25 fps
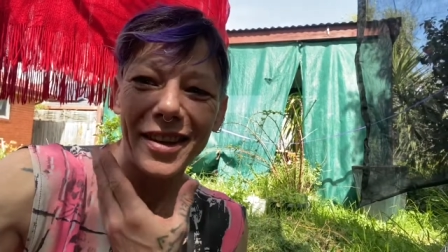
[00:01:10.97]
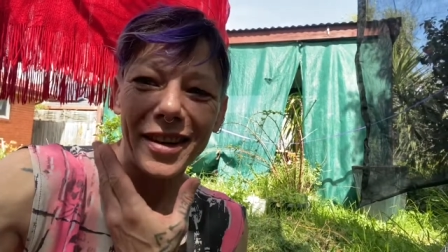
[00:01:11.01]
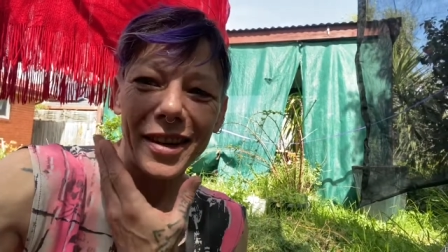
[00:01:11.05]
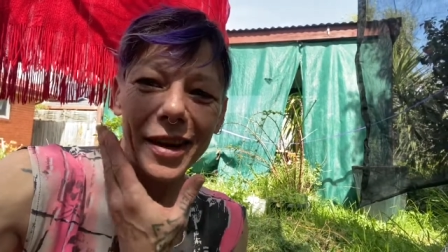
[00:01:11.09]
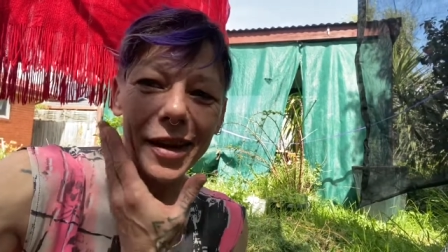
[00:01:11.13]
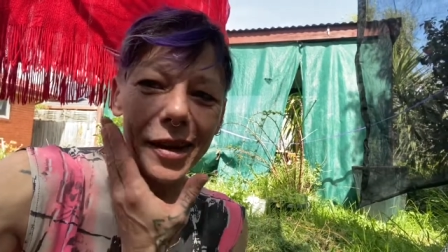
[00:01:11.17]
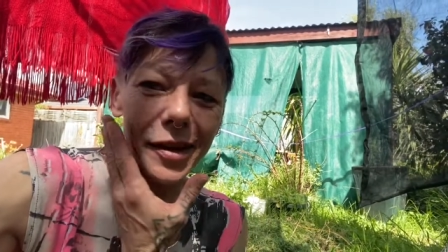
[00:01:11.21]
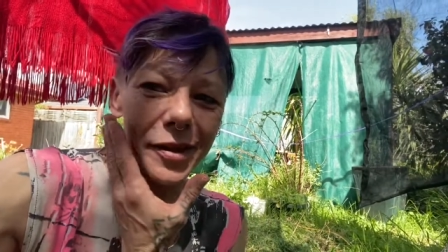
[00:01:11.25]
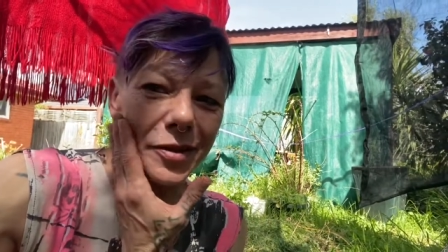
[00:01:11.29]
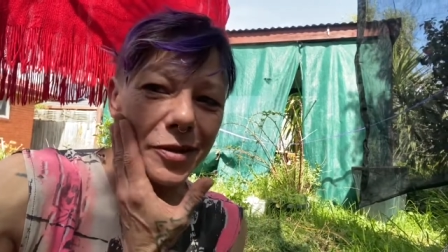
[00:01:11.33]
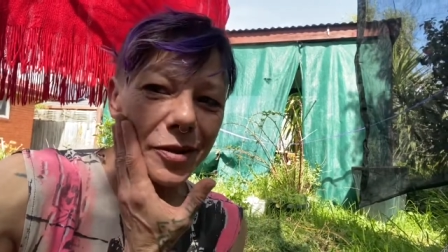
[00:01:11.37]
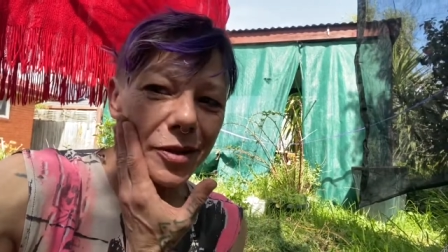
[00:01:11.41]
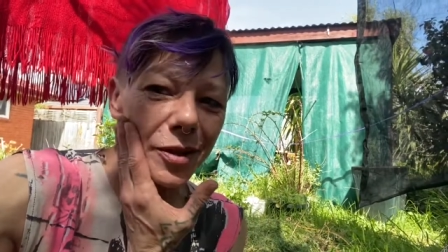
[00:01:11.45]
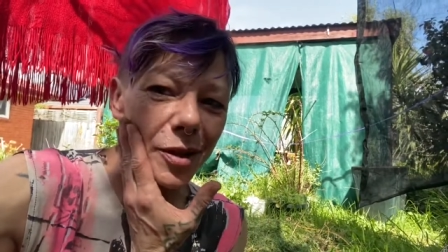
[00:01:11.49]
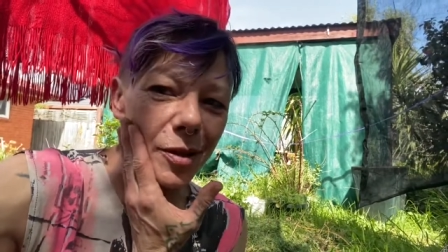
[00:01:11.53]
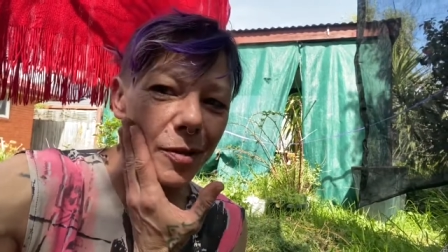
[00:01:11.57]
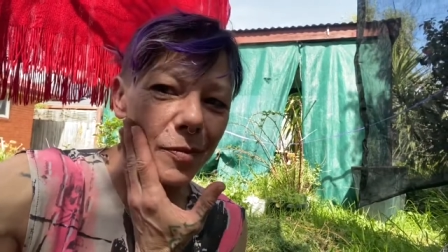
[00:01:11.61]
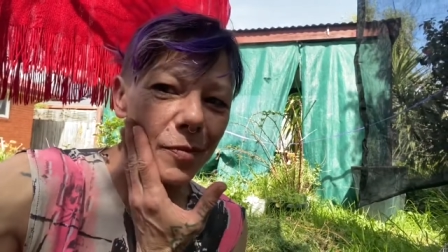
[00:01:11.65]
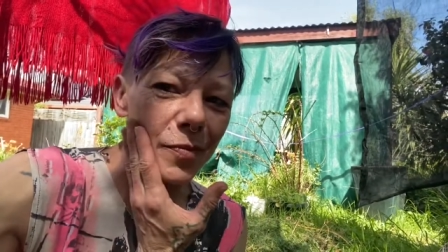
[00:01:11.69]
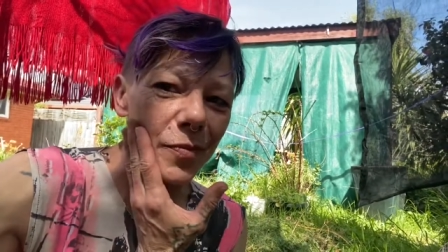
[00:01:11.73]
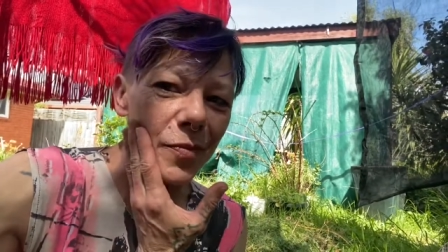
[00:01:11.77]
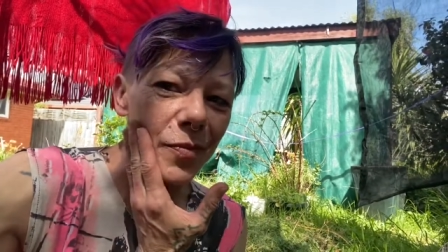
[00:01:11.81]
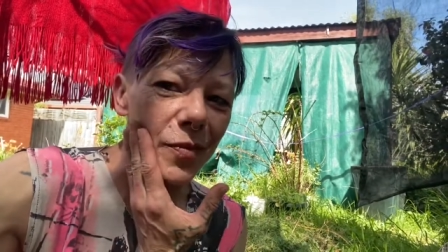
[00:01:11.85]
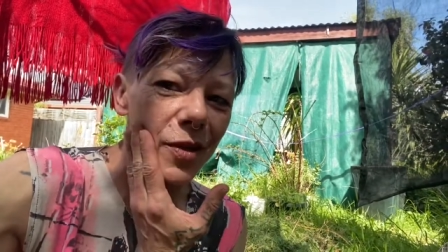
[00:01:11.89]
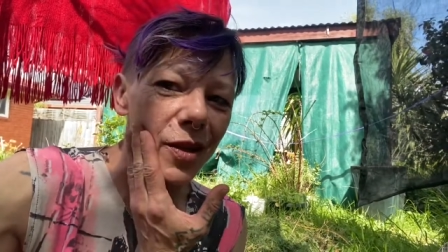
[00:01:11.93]
and
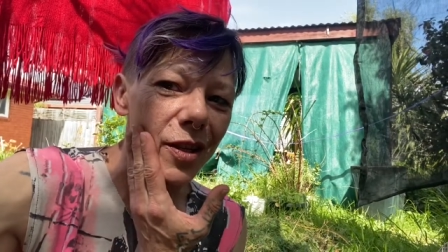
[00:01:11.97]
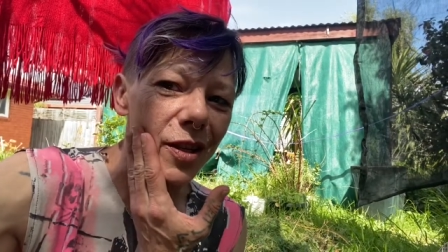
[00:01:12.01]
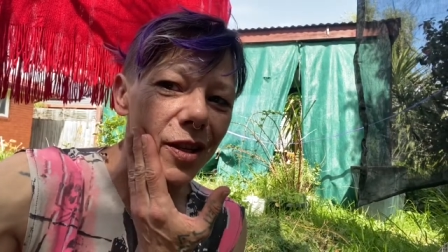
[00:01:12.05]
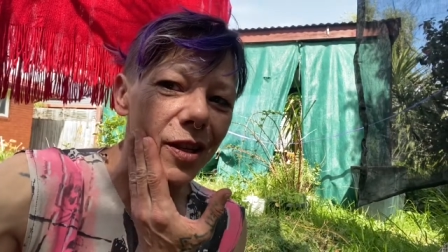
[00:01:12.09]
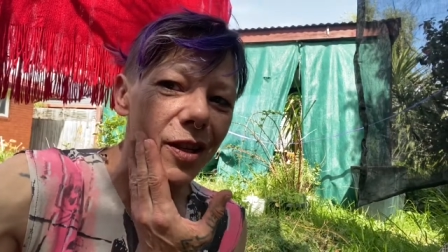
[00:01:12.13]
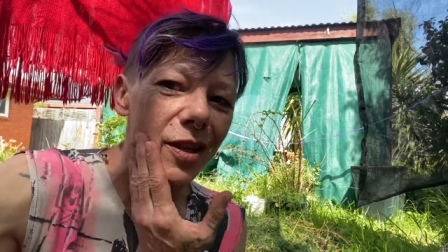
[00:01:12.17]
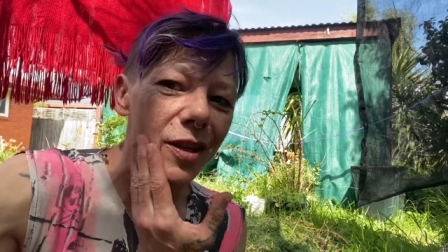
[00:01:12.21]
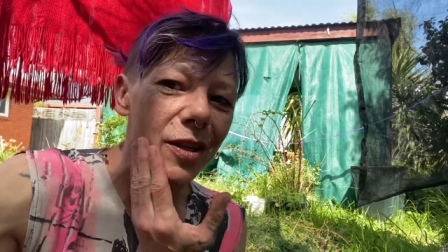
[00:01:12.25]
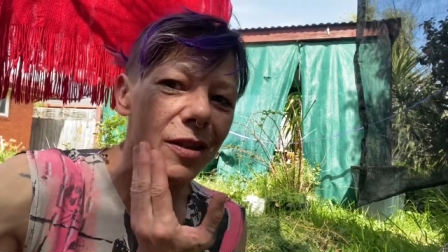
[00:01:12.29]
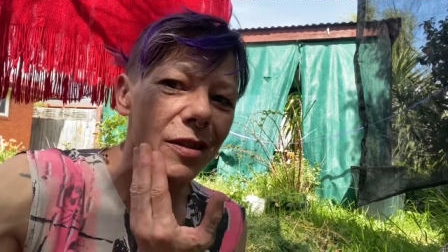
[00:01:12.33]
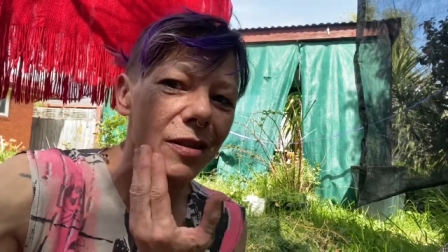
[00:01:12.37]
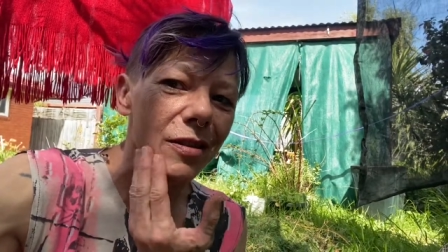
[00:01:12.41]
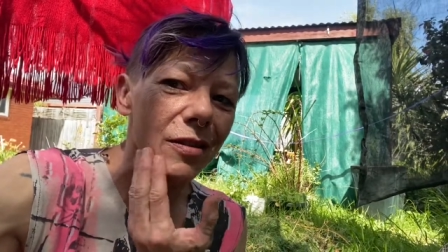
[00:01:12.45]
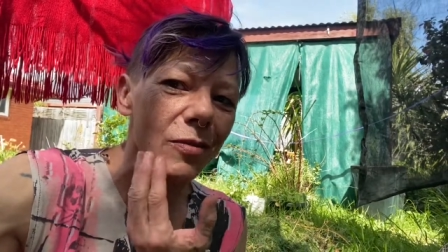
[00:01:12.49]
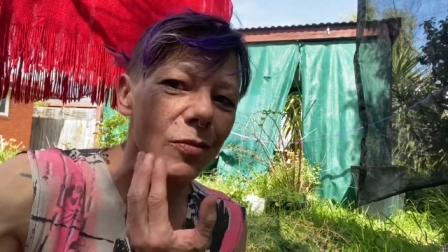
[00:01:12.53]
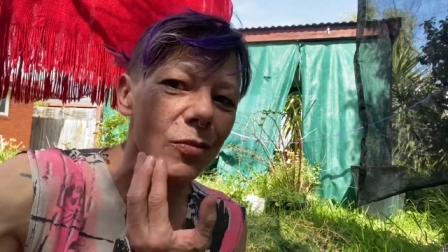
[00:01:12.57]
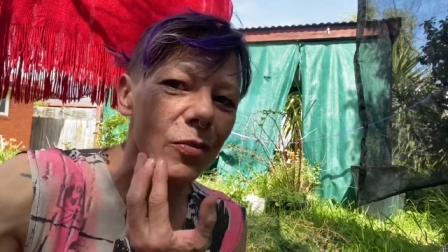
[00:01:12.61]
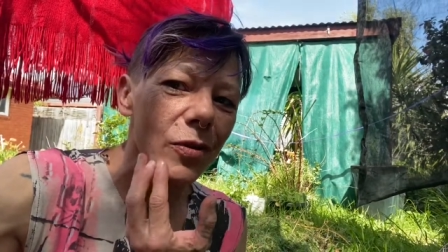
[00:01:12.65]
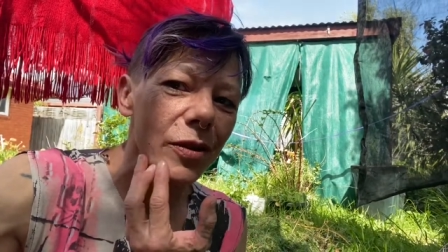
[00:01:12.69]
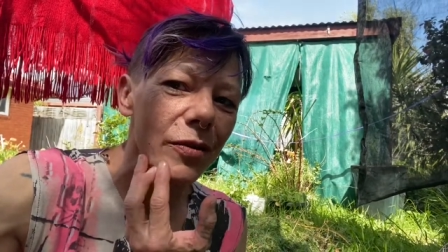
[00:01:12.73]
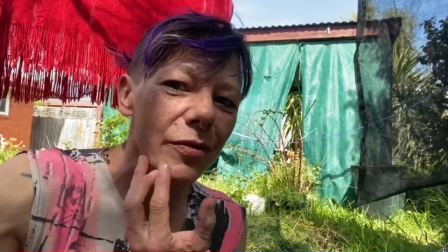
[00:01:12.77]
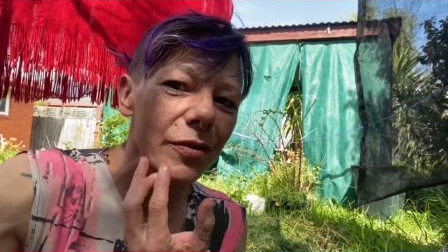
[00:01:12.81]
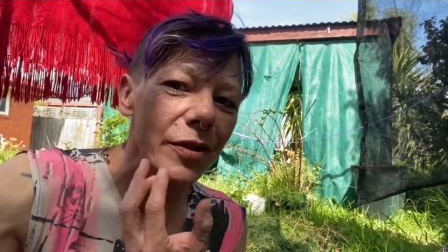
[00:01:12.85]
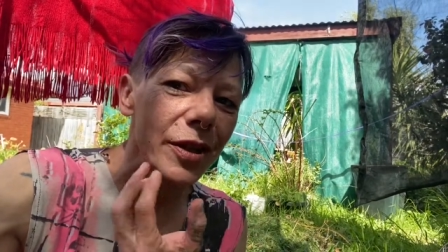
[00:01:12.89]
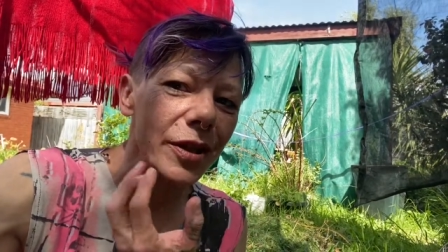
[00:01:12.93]
um, yeah, he
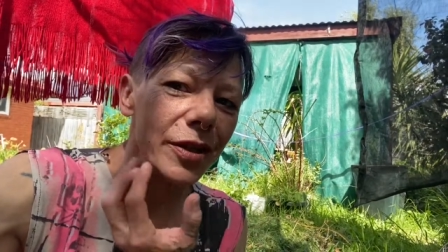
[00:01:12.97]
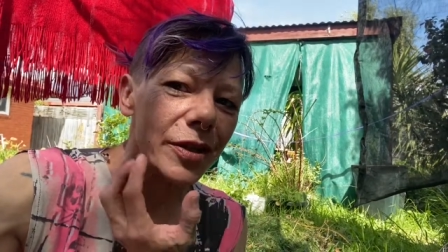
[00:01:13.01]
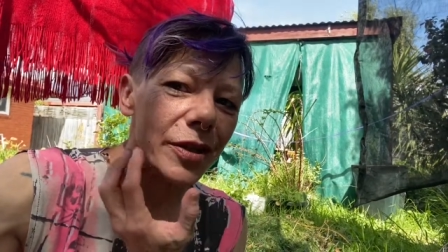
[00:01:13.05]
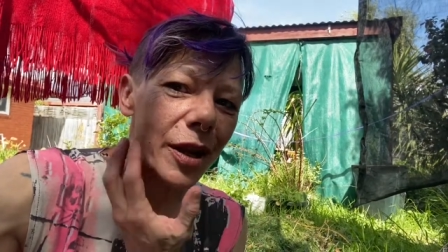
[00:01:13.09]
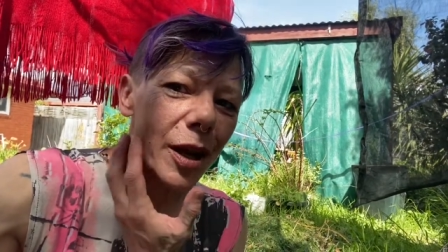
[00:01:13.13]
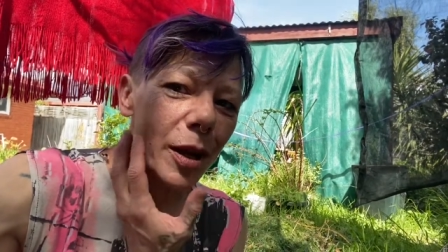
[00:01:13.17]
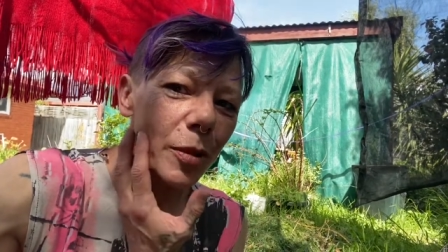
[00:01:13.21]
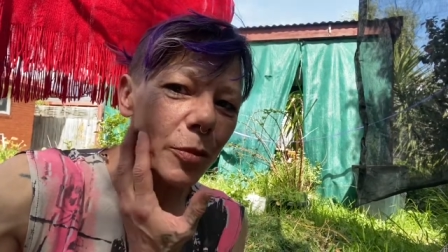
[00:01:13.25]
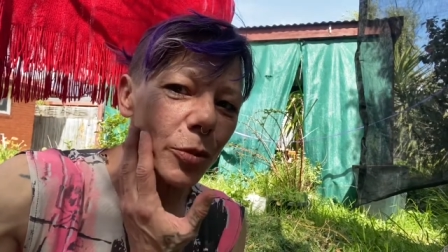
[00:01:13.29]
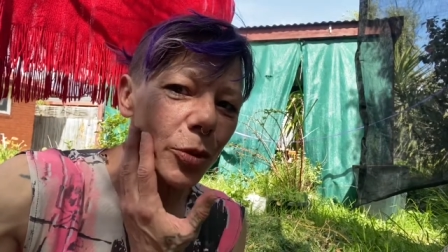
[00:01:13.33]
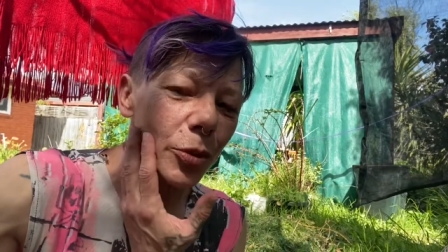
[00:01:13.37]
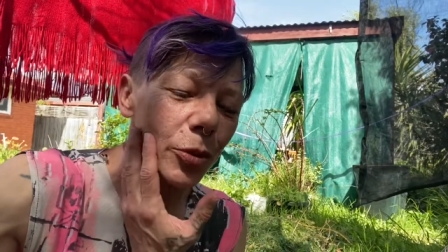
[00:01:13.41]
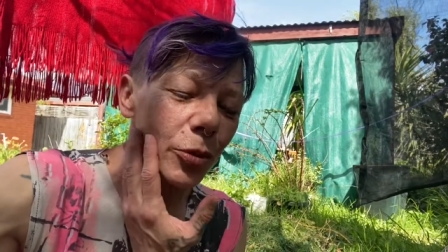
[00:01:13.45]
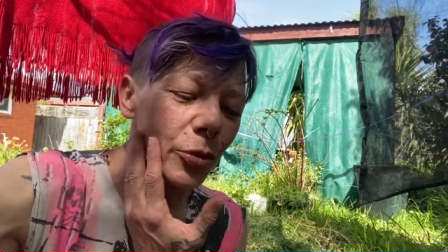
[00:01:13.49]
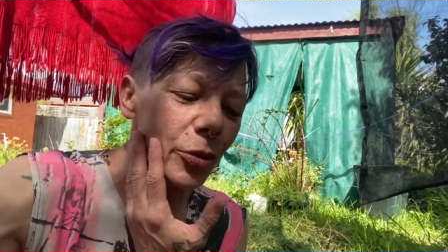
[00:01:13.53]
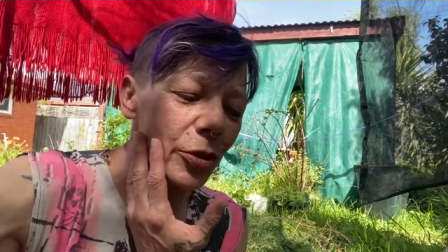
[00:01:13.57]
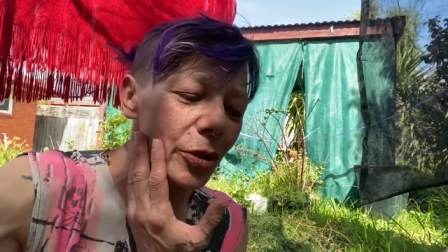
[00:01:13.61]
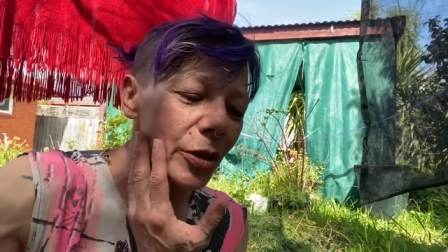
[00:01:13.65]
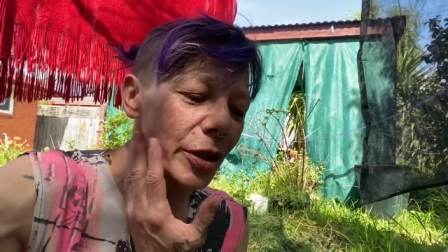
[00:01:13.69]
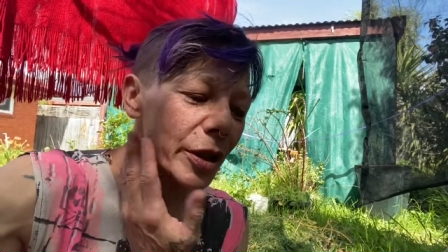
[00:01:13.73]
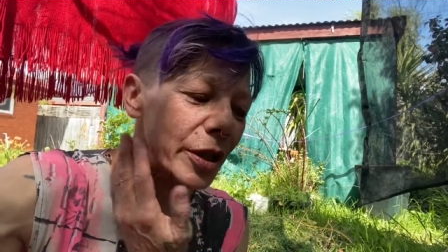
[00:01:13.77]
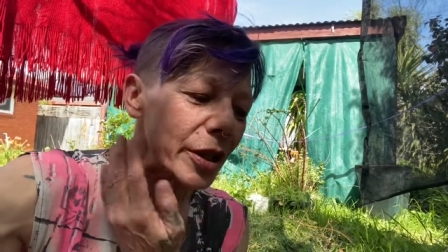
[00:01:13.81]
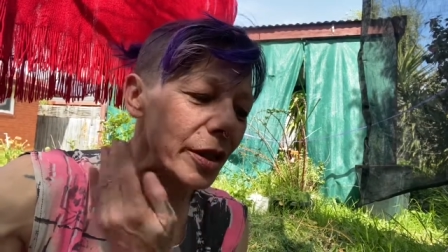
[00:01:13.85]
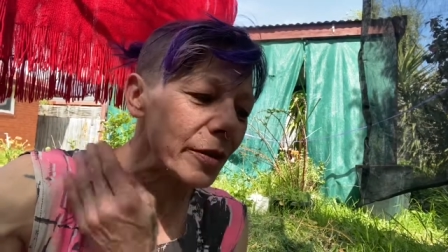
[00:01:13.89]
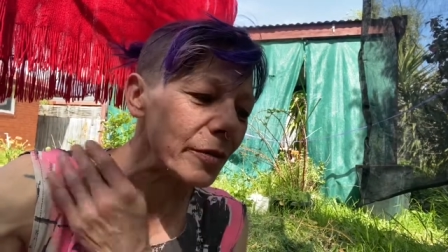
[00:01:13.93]
went, he tumbled,
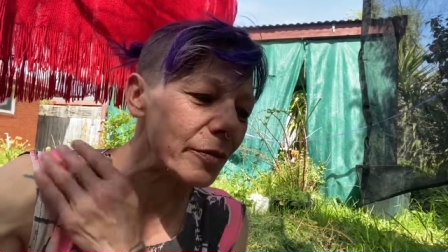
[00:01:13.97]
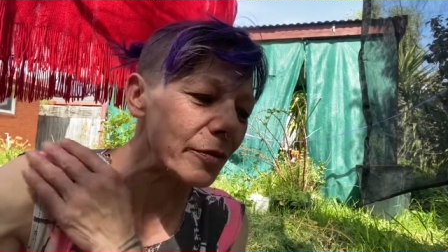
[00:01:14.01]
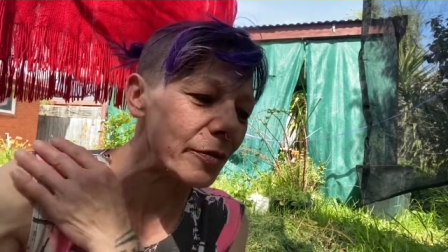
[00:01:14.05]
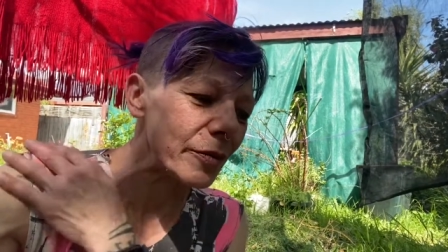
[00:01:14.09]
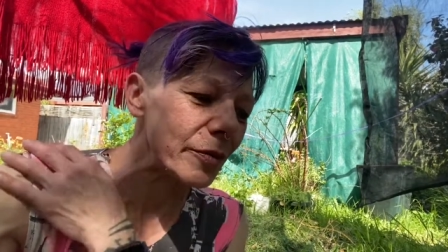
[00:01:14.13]
he